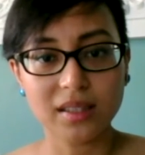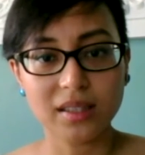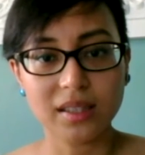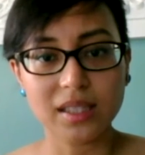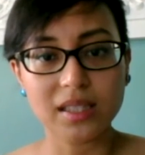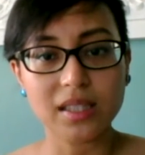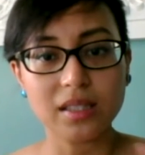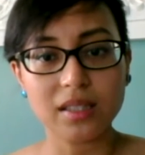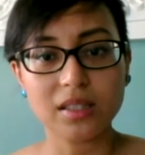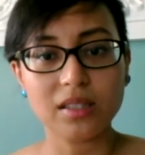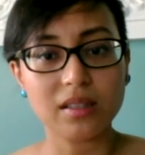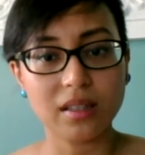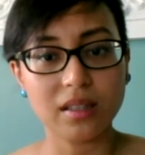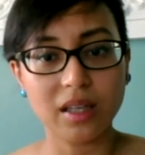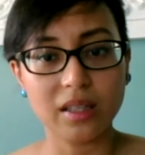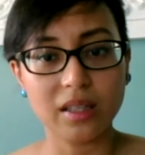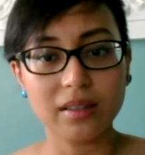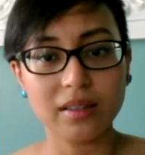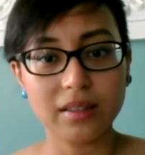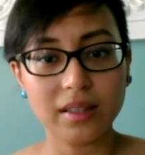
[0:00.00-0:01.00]
This is
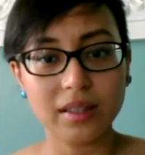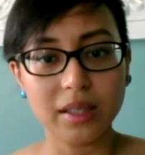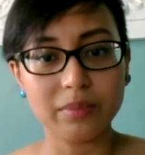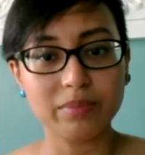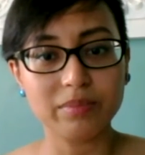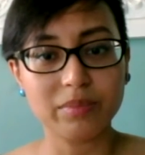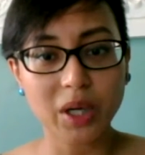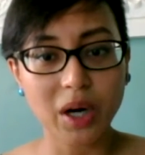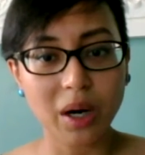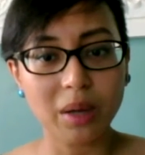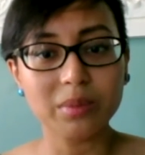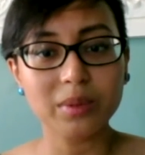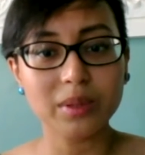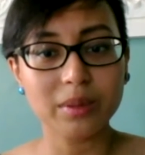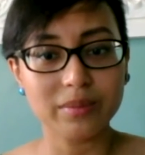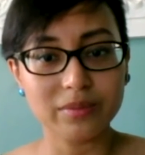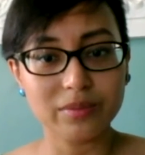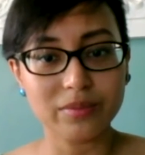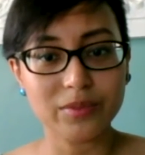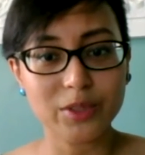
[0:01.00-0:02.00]
a problem